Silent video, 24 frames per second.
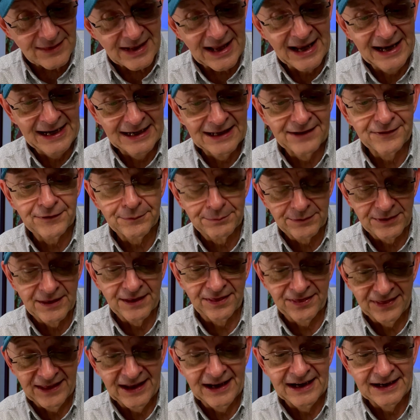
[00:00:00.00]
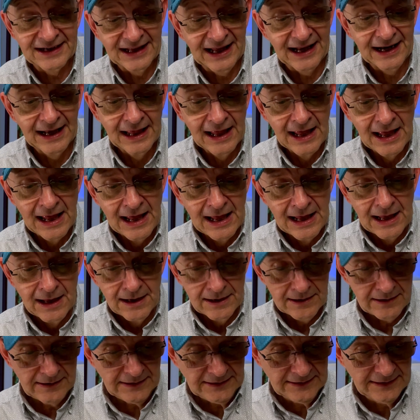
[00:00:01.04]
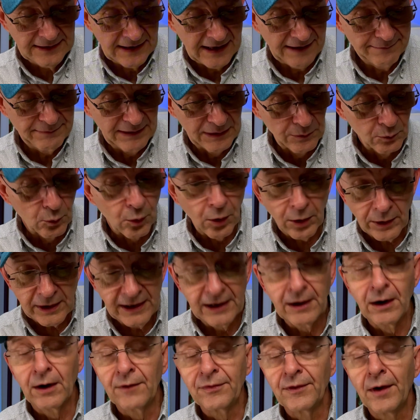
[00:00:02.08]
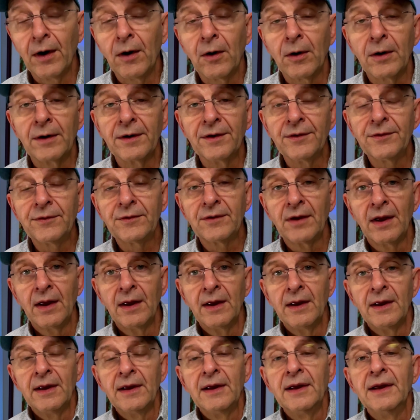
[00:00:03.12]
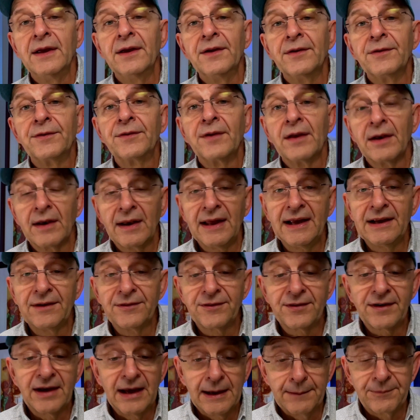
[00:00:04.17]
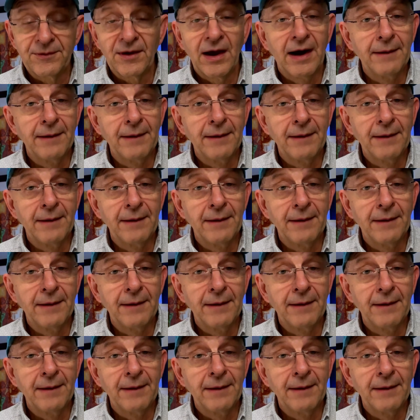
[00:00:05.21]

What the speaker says: and it's the thing that I've been working on the hardest, is landscapes.